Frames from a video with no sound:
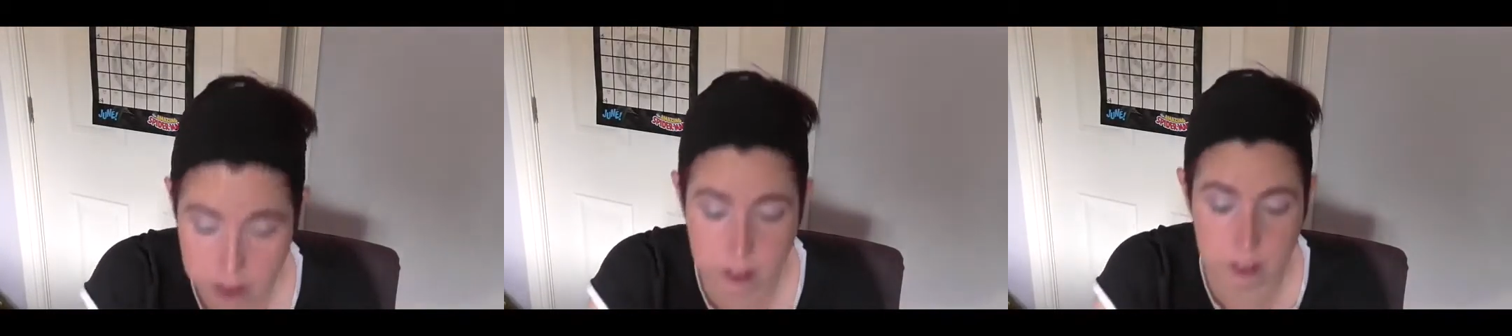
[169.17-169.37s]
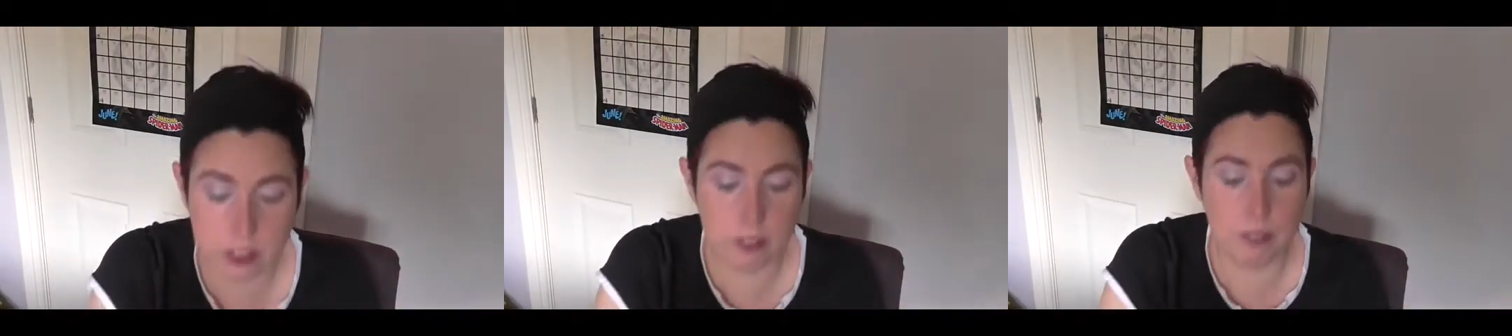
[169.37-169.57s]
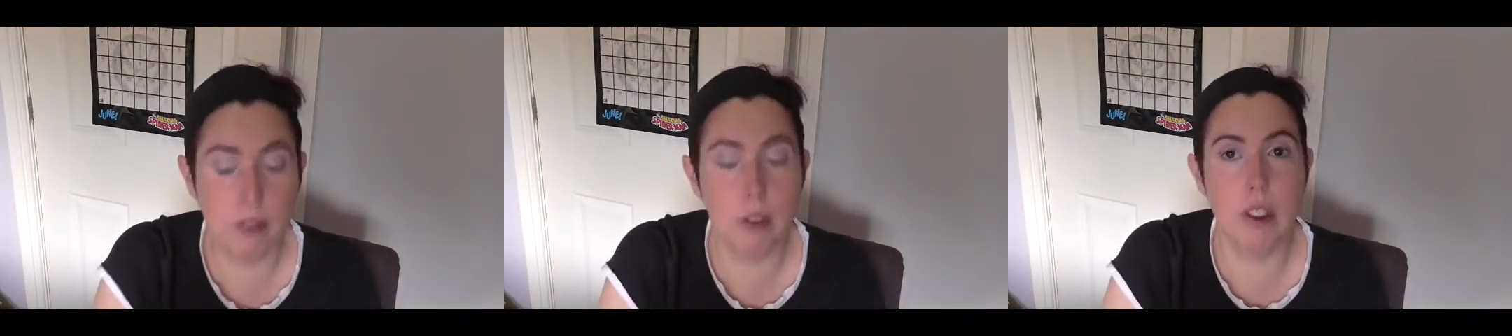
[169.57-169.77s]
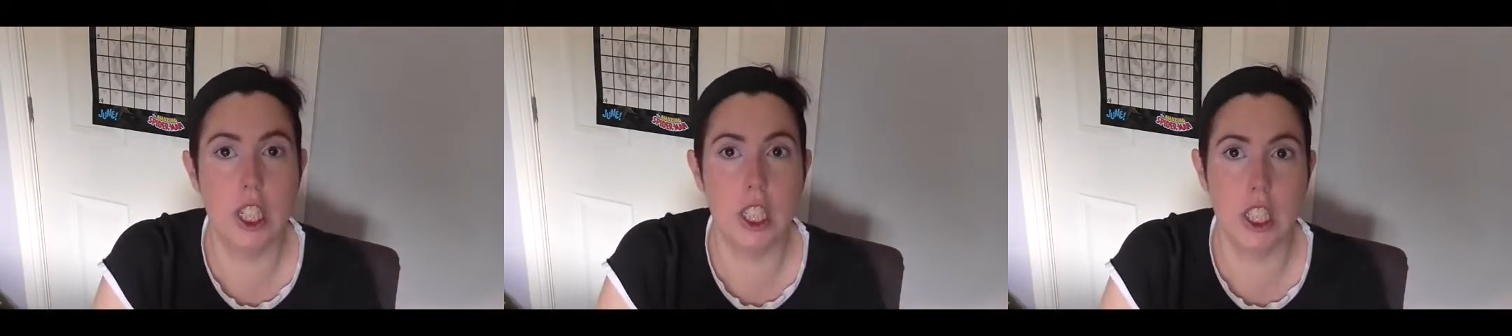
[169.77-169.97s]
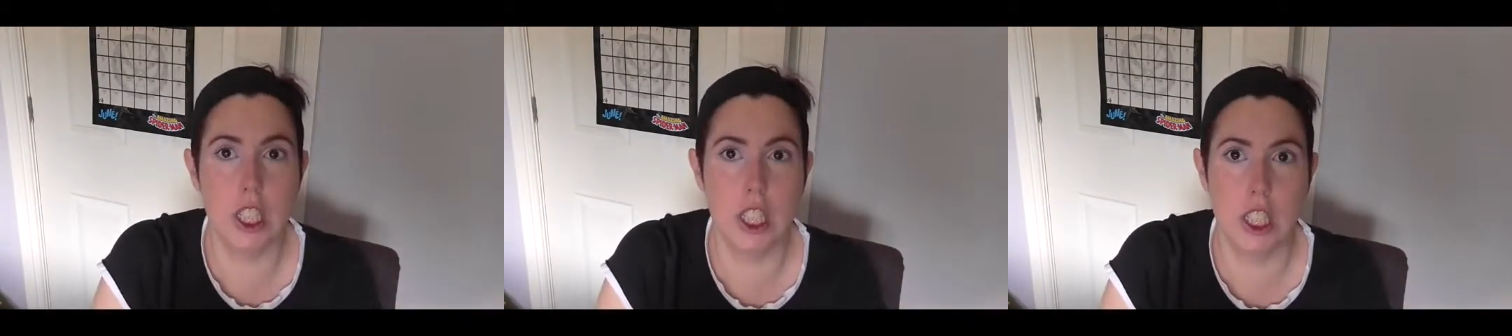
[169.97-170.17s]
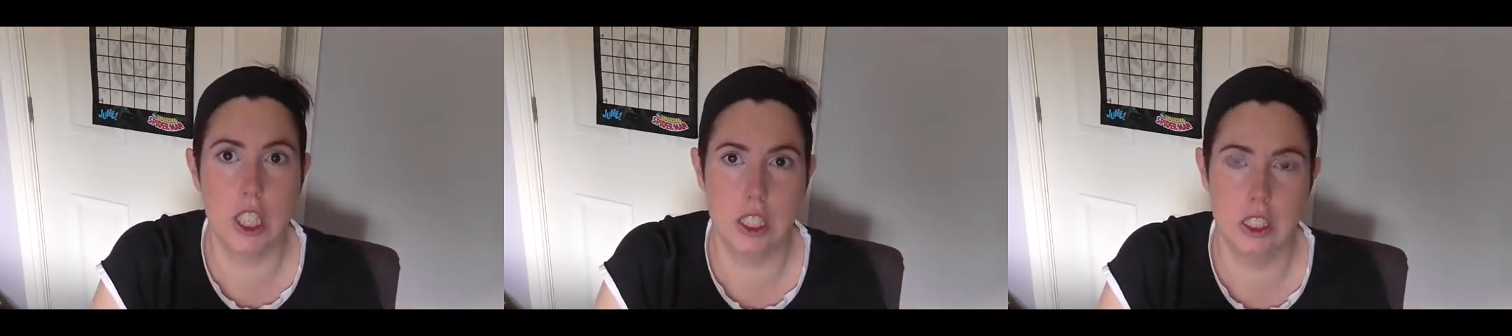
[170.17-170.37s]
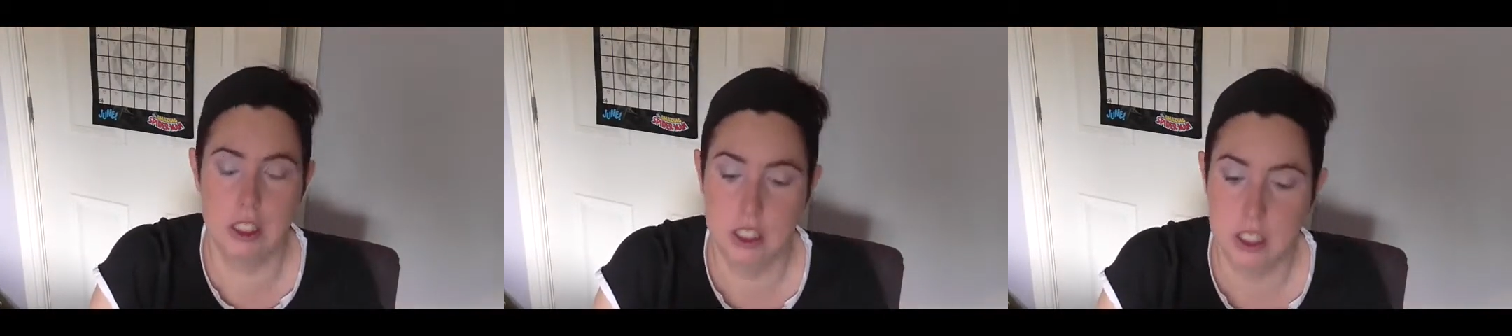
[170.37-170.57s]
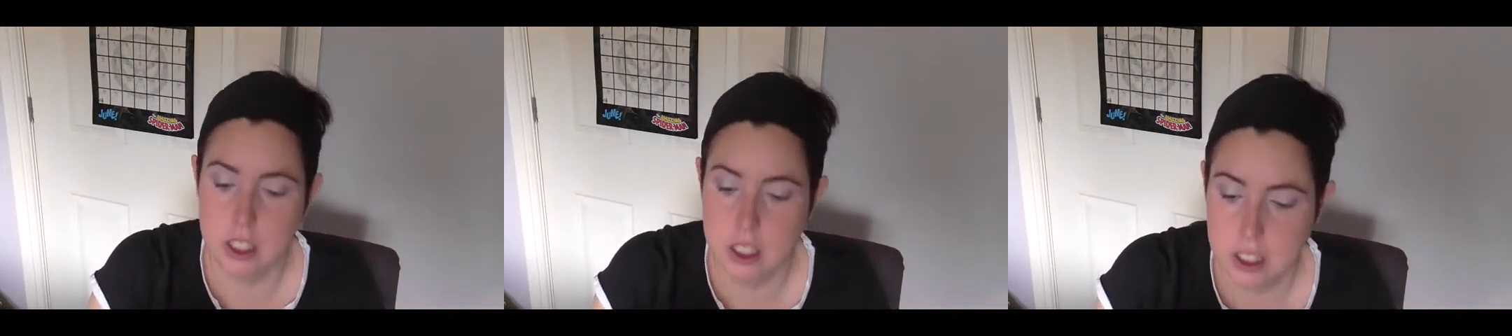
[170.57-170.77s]
up brilliantly.
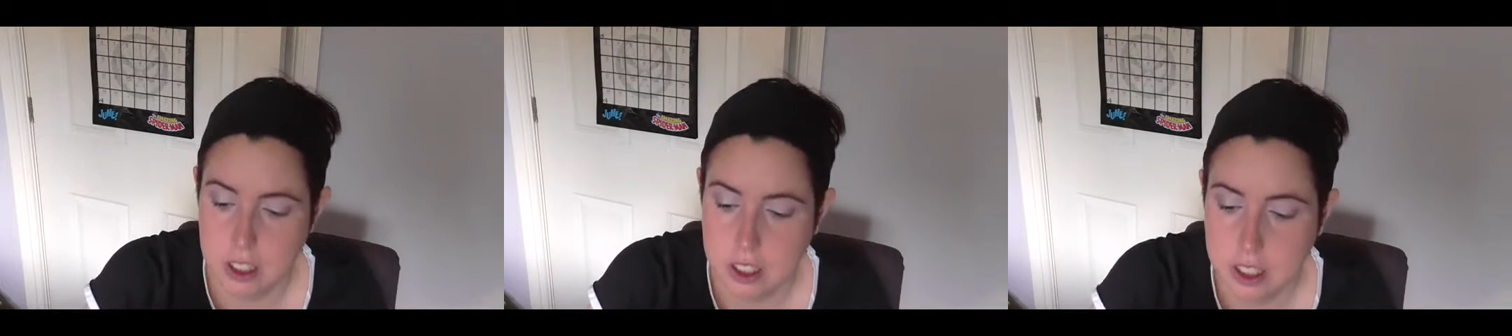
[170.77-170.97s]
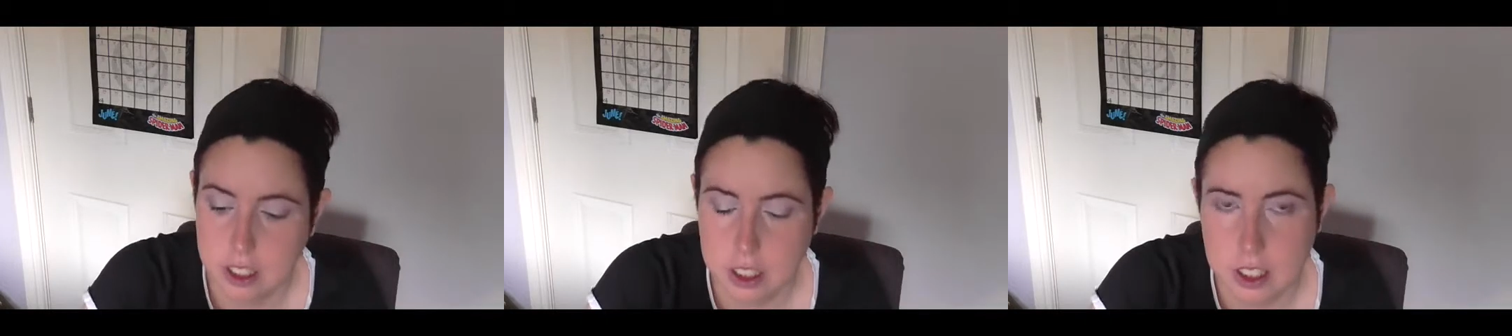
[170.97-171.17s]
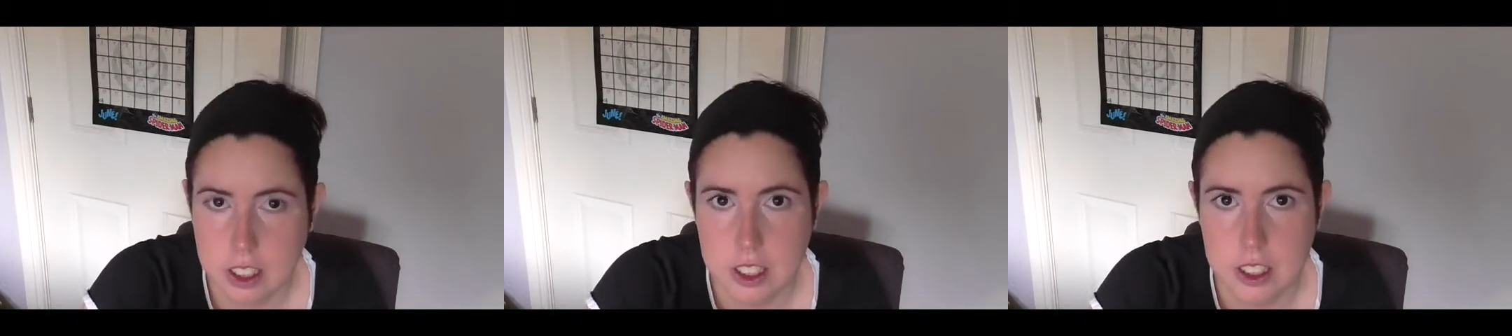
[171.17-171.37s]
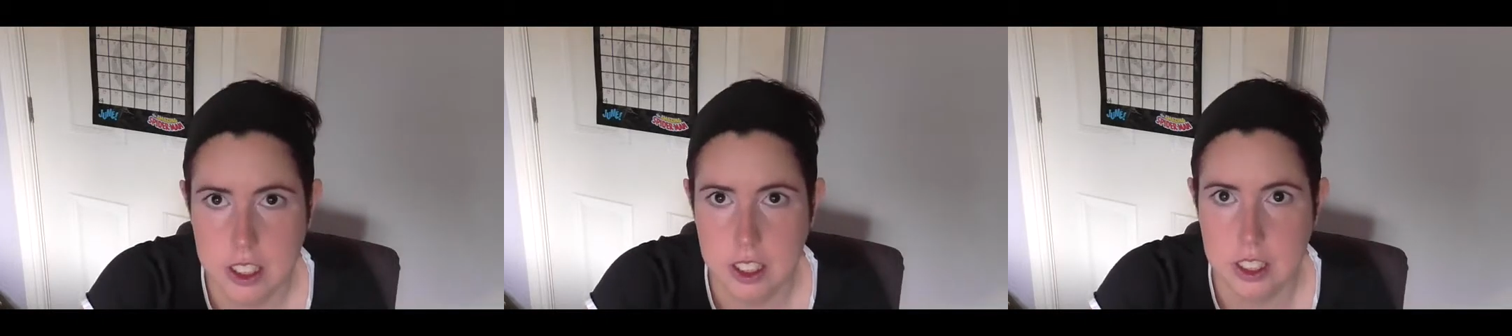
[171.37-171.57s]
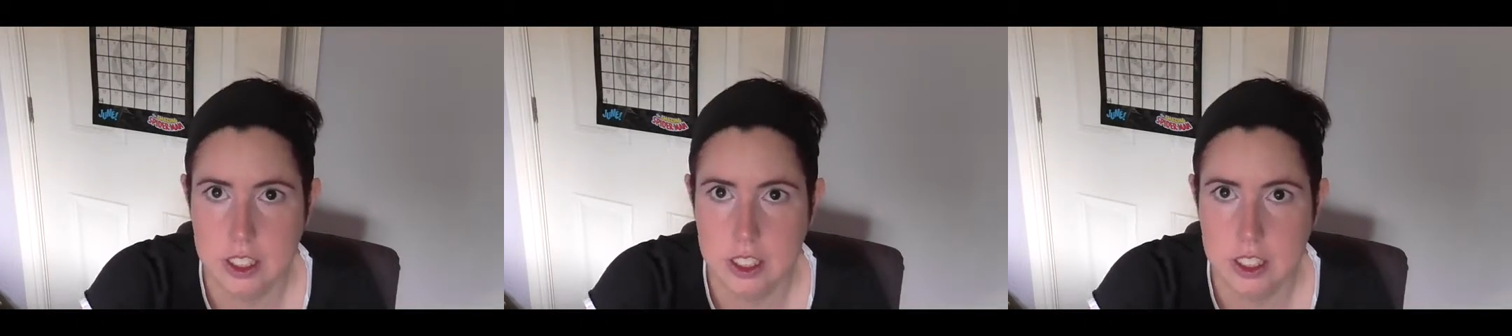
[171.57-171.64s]
So